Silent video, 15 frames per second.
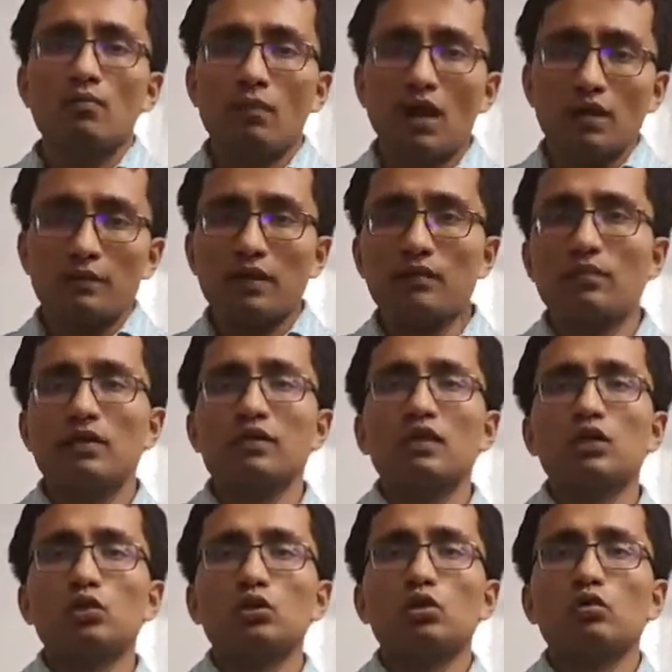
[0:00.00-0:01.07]
per member
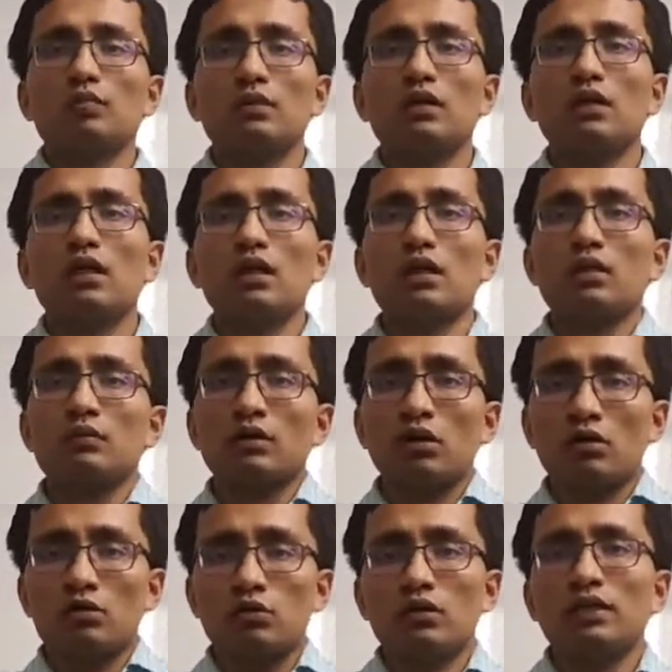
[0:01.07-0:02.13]
there should be
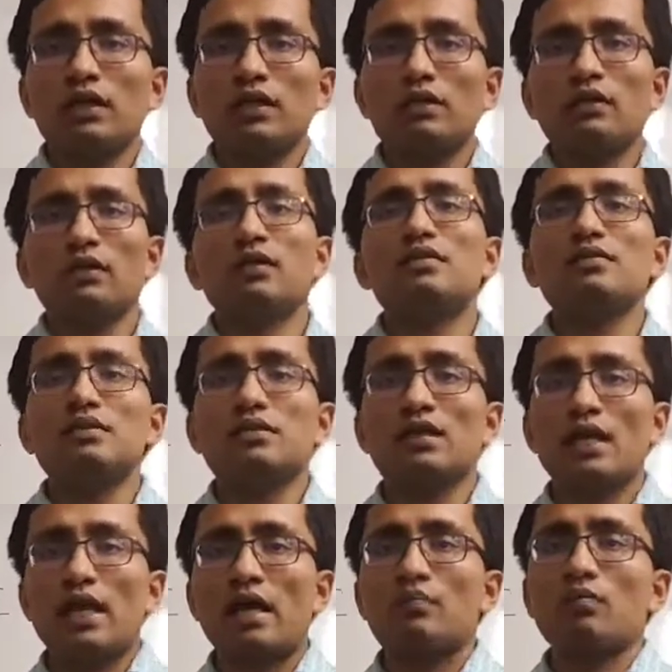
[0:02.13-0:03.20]
also an increase in
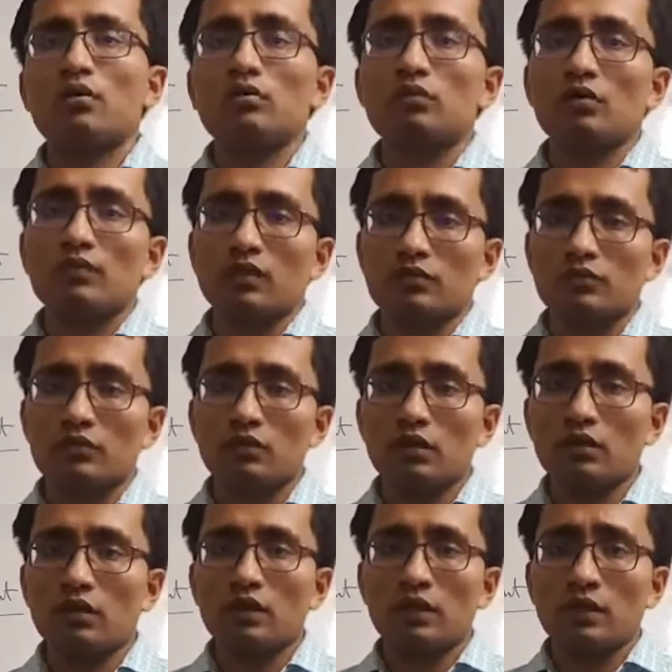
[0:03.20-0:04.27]
the amount of national
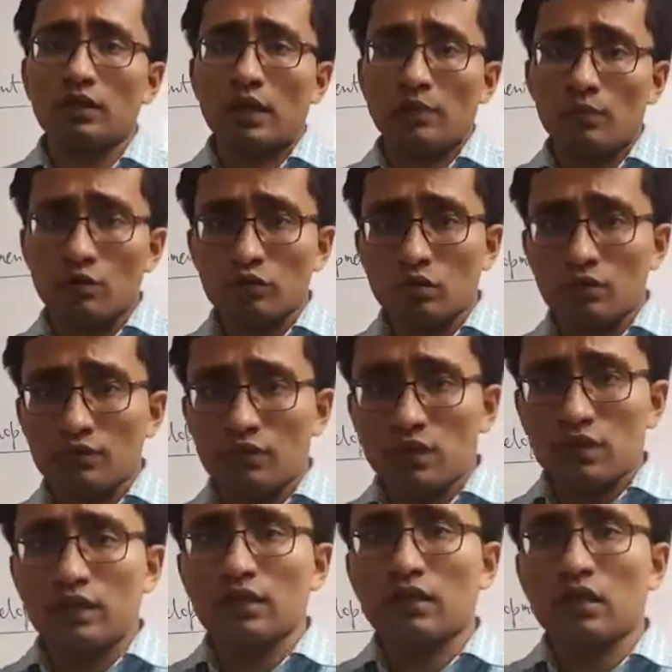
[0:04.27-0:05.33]
income, amount of
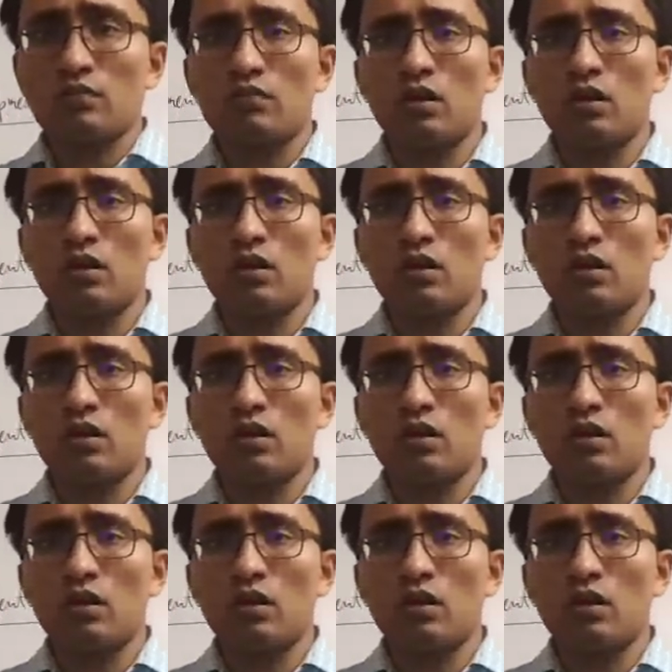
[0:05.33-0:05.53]
the income,